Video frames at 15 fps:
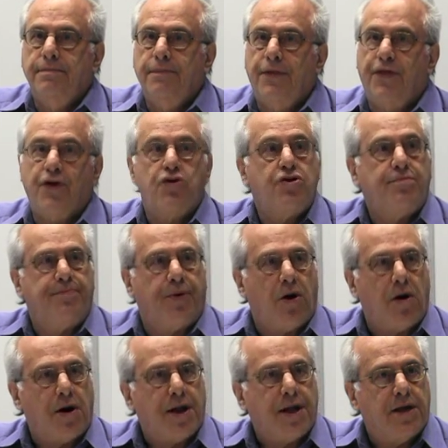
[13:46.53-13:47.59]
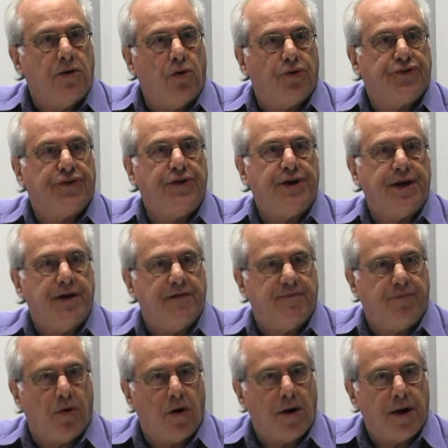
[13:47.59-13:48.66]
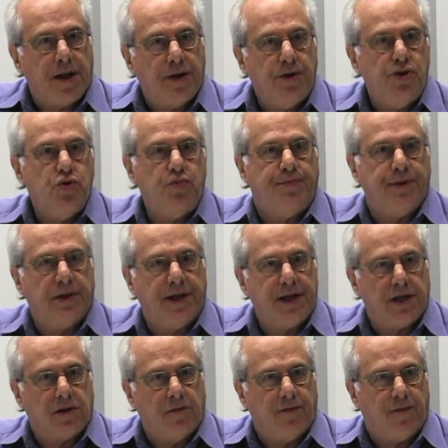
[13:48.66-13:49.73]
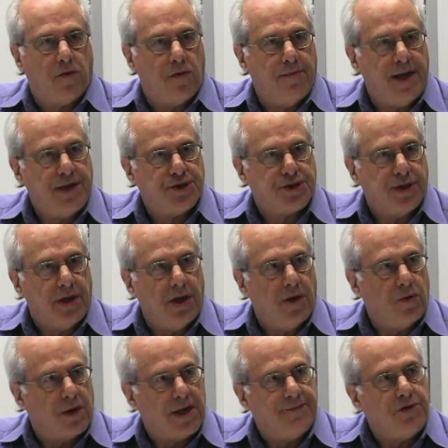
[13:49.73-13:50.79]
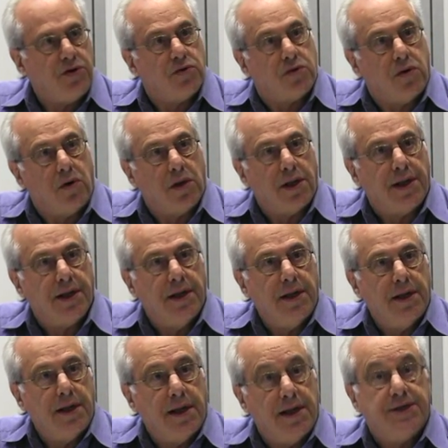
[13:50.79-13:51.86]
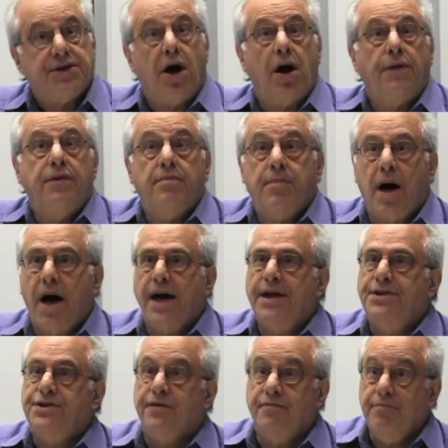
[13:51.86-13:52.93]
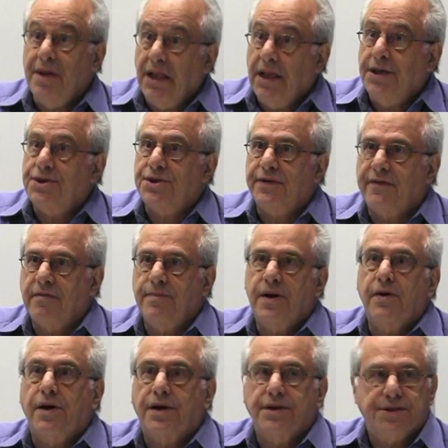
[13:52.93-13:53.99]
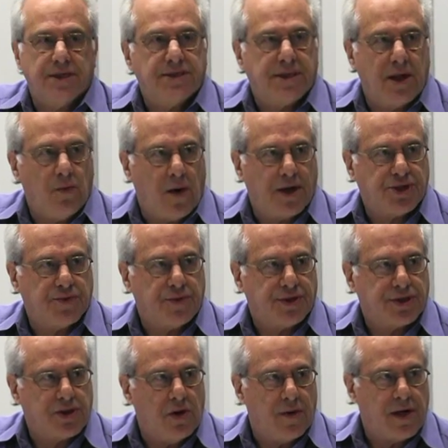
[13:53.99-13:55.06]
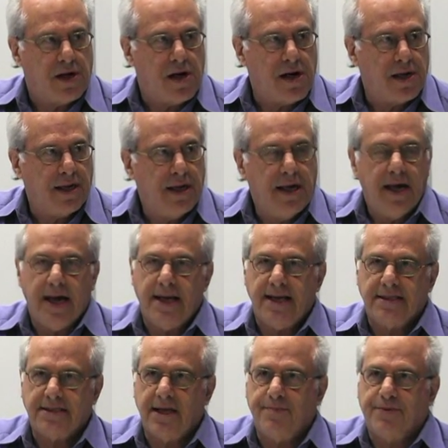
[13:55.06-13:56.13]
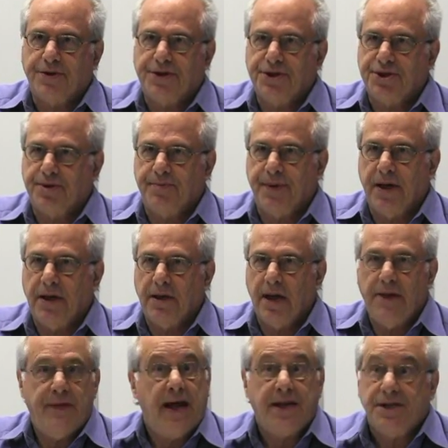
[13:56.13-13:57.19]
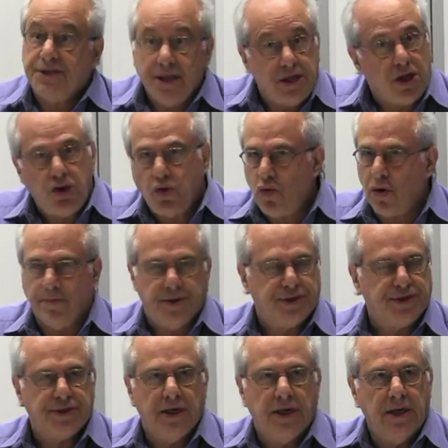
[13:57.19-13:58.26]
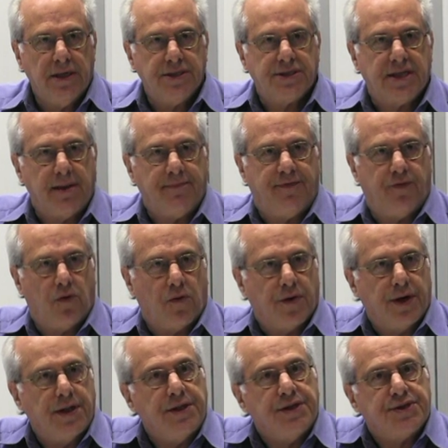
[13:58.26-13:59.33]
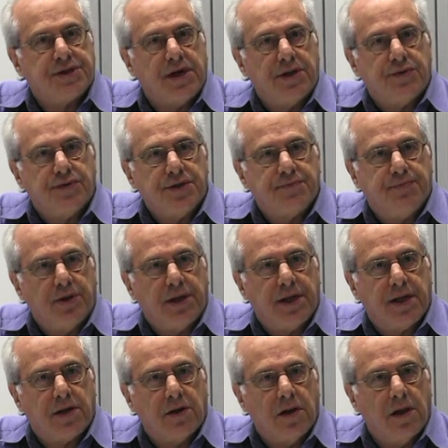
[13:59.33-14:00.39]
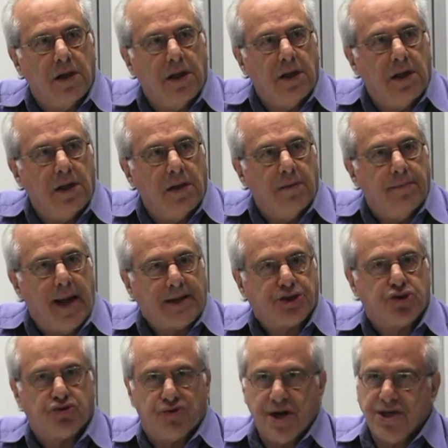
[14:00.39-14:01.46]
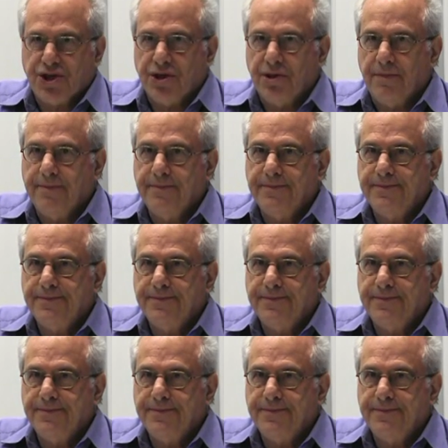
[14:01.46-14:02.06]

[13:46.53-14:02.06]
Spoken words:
third party, an alternative party, a new political formation, whatever you call it, is on the minds of millions of Americans as they watch what's going on and as they participate. And that is an enormous step forward in this country's political maturation.